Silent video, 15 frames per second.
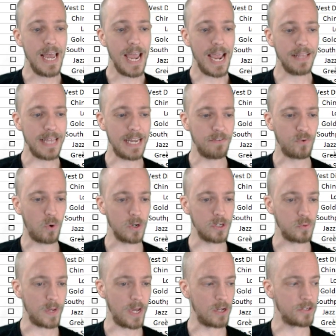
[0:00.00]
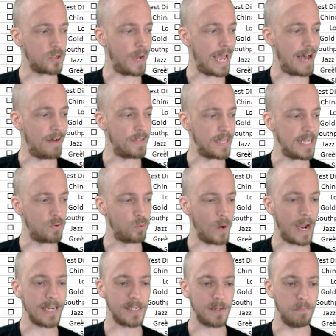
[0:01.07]
And then, of course, we also have the
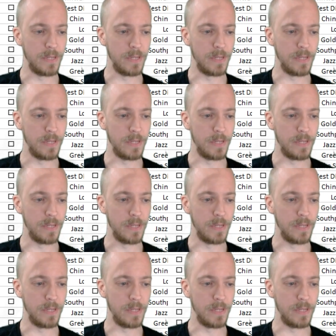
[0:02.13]
Wright